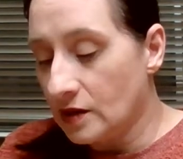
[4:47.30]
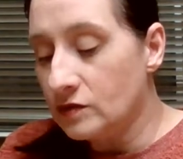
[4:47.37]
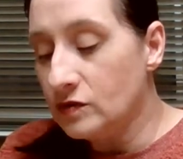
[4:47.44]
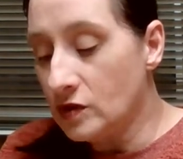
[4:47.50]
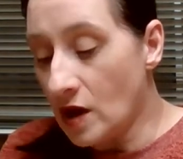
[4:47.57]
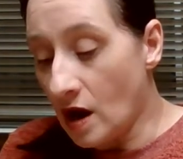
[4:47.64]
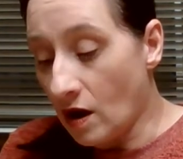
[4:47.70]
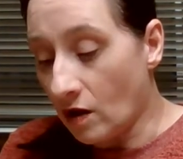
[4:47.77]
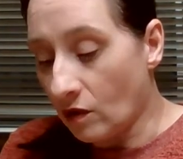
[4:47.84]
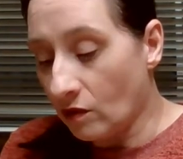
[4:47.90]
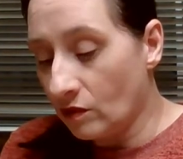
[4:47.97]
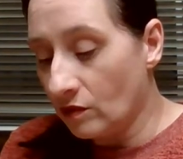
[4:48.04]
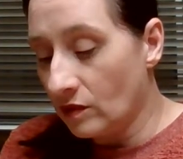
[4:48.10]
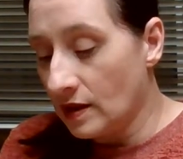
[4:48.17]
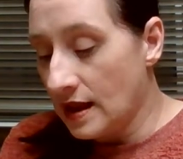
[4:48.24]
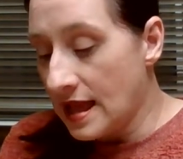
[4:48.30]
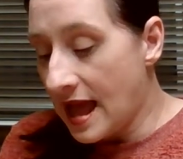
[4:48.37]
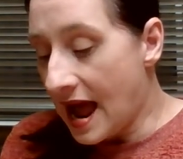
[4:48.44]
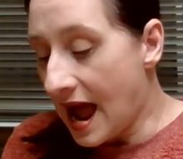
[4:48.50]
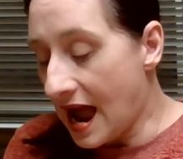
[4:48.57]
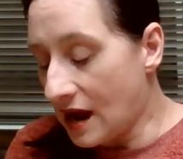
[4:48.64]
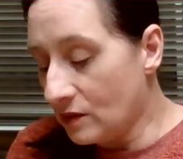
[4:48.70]
No.
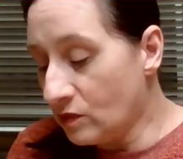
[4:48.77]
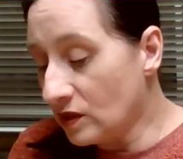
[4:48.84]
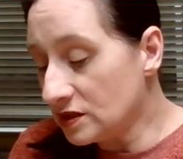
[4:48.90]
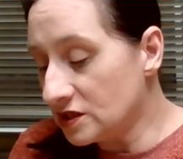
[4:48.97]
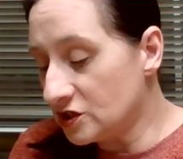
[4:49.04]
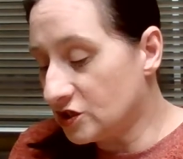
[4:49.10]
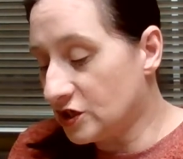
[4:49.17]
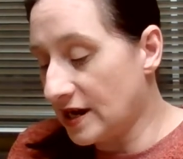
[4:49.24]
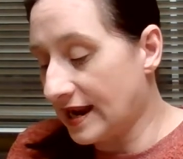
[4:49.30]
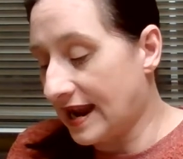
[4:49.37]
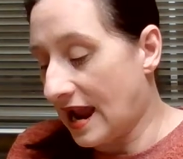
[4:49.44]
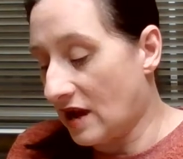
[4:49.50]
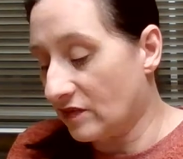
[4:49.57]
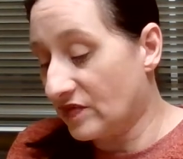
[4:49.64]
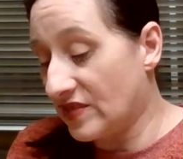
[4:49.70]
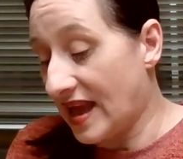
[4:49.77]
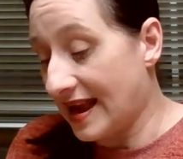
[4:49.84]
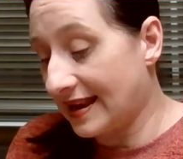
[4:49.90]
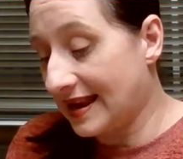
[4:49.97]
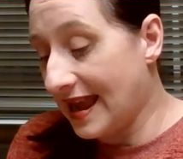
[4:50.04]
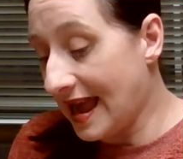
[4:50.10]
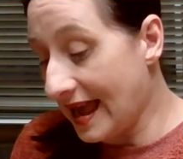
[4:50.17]
I want to check out
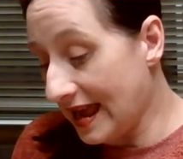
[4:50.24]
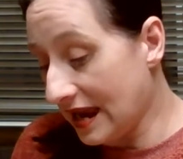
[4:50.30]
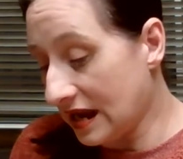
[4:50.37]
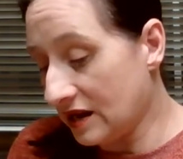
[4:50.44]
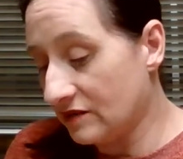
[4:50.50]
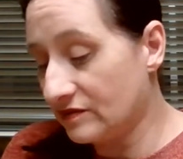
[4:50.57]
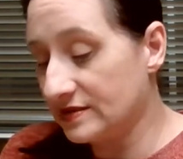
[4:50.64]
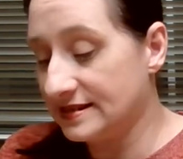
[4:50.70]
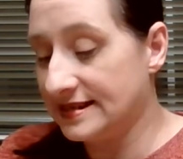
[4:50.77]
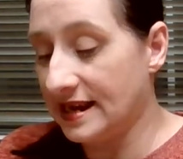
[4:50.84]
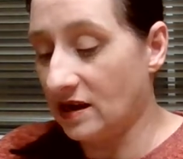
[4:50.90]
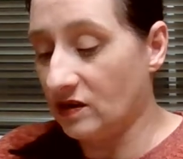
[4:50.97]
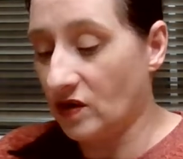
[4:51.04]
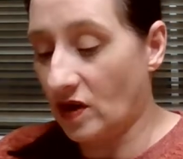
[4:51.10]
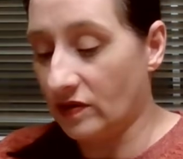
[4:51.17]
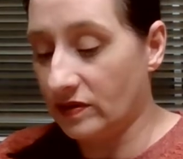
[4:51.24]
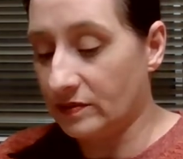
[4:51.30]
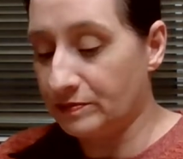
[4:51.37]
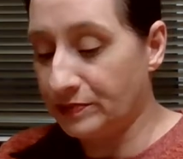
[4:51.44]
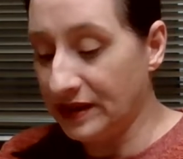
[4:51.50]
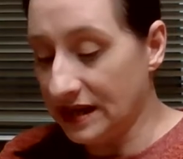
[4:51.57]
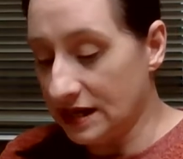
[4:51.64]
that cave down on the
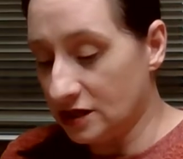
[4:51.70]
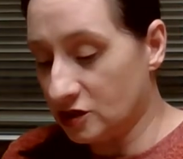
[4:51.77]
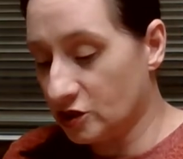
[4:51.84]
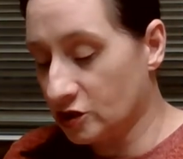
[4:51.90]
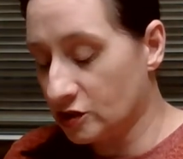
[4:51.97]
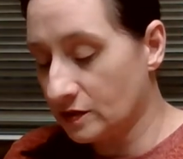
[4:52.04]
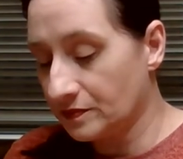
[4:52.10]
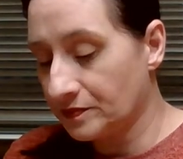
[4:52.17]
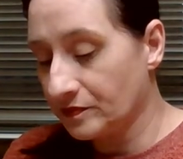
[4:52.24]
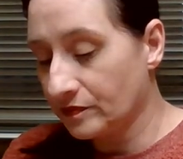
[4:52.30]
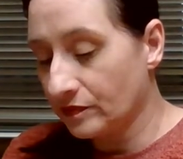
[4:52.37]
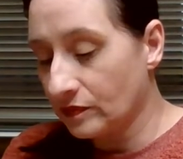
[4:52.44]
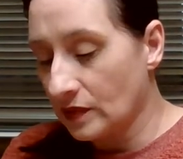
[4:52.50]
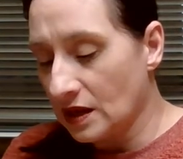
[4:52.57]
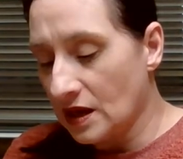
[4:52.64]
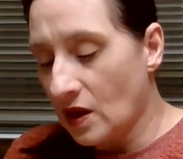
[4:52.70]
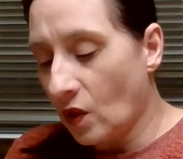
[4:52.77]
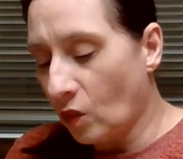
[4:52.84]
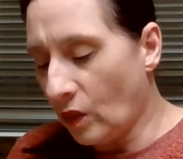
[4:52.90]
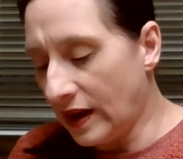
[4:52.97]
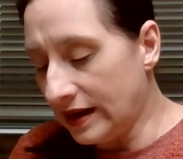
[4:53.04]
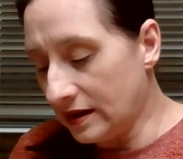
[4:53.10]
beach.
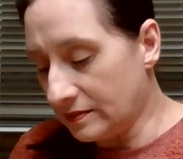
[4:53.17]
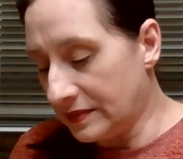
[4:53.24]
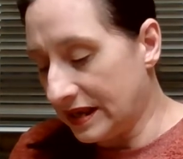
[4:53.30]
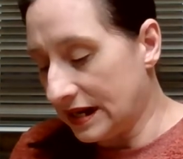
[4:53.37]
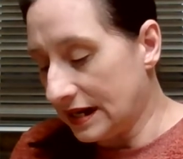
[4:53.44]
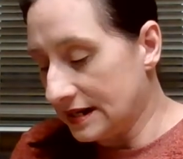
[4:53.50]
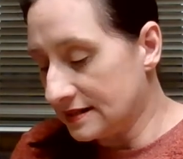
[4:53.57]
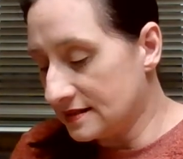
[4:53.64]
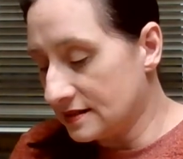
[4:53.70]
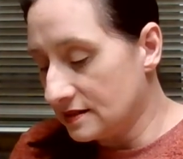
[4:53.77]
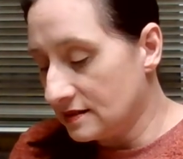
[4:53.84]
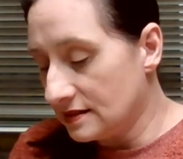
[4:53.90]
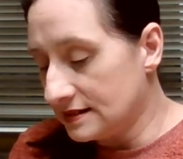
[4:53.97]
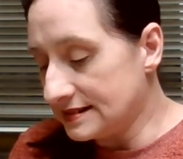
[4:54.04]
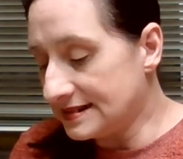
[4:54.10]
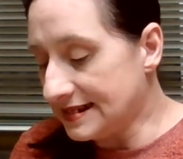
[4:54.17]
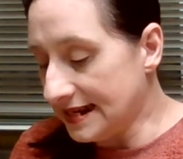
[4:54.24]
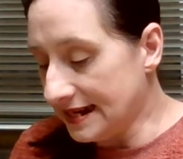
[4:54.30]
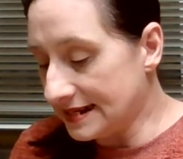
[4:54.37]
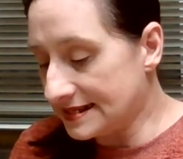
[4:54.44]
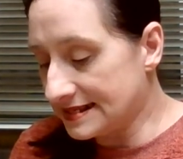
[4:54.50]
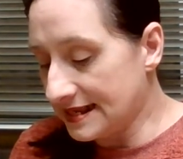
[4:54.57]
Wait a minute,
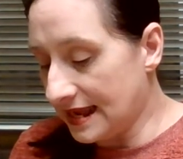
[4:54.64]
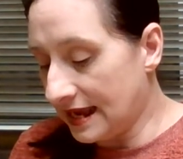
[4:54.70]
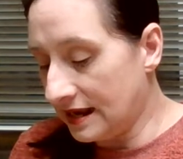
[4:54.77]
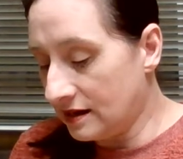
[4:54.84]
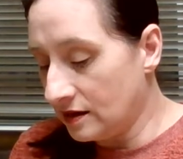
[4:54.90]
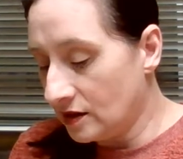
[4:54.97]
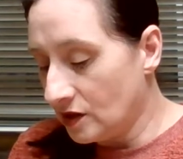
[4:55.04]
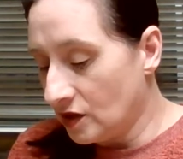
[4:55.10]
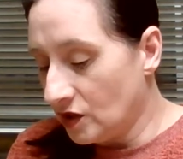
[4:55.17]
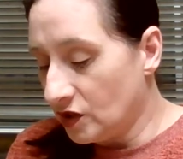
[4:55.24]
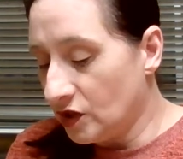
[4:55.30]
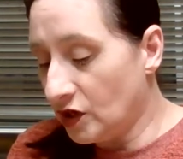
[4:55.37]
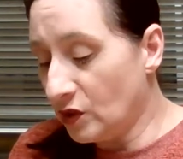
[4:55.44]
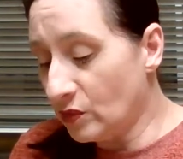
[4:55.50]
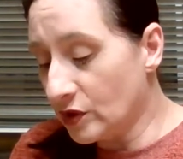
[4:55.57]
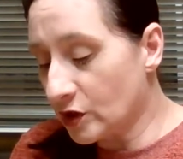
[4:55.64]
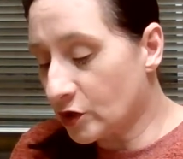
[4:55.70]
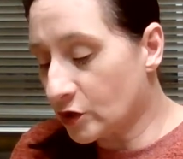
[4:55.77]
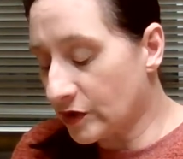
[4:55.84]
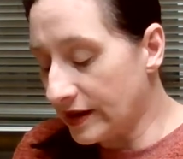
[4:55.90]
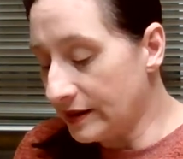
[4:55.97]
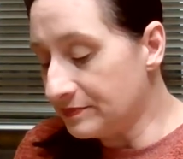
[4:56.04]
Dink said. You were
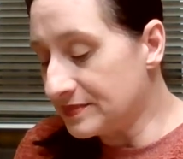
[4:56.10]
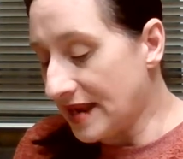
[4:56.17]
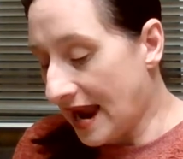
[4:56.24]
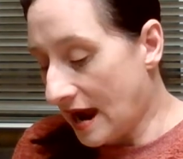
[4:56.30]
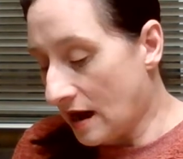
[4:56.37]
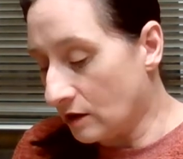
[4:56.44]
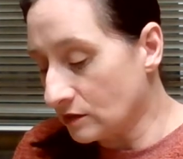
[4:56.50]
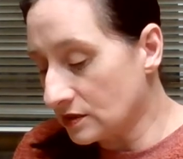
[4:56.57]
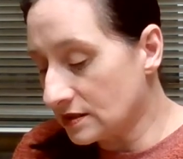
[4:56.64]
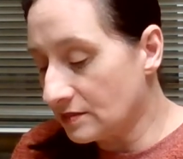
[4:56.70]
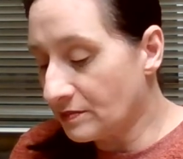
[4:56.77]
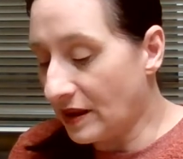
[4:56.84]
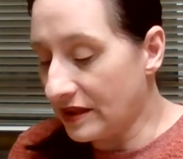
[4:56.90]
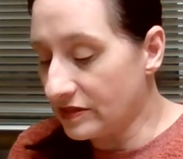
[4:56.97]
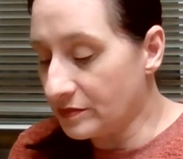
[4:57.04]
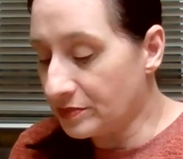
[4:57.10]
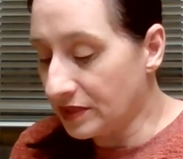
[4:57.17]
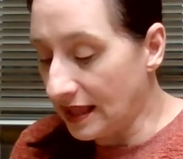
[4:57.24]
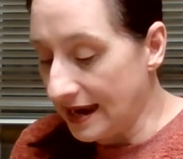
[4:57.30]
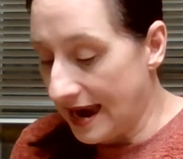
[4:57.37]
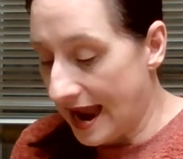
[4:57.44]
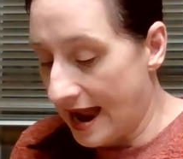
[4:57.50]
creeped out by the
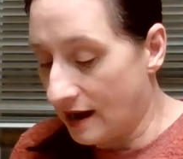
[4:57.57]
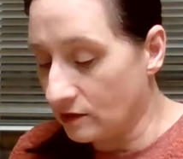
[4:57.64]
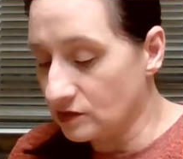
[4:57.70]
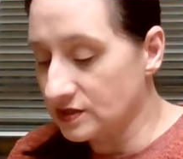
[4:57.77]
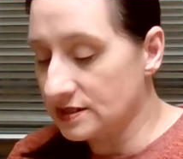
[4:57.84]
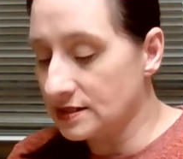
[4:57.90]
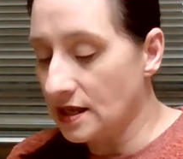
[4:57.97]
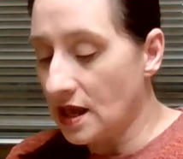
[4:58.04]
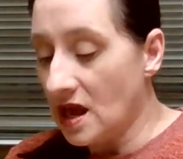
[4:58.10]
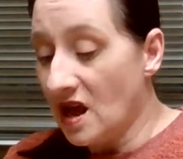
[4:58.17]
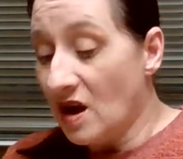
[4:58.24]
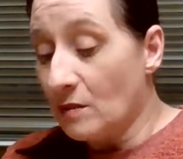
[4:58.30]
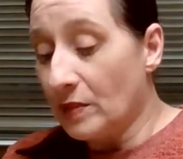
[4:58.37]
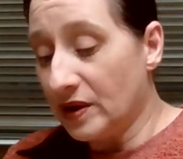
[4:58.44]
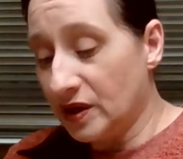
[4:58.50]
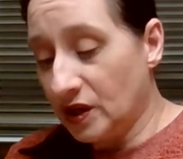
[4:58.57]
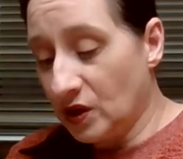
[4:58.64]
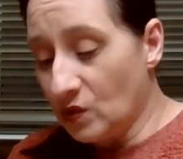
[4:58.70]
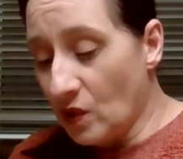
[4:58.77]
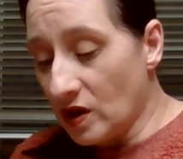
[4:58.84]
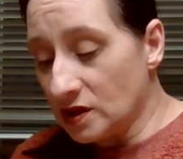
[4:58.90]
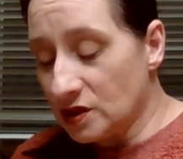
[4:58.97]
playhouse, but
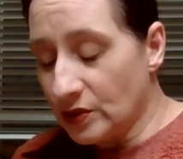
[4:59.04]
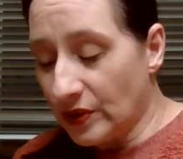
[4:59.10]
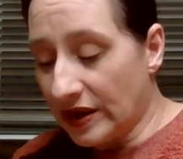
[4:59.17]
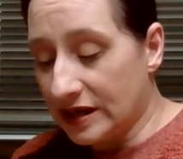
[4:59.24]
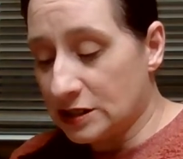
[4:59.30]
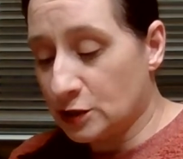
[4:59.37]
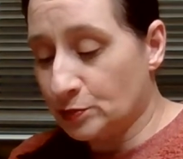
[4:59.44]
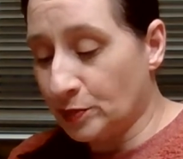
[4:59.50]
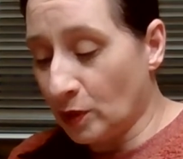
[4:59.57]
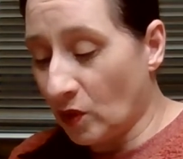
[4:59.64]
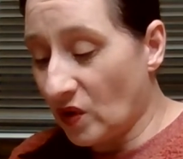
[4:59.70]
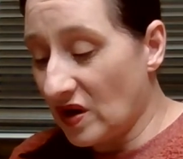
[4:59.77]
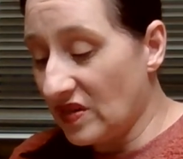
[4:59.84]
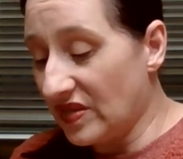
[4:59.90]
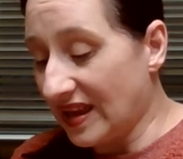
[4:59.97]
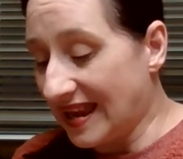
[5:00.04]
you want to explore the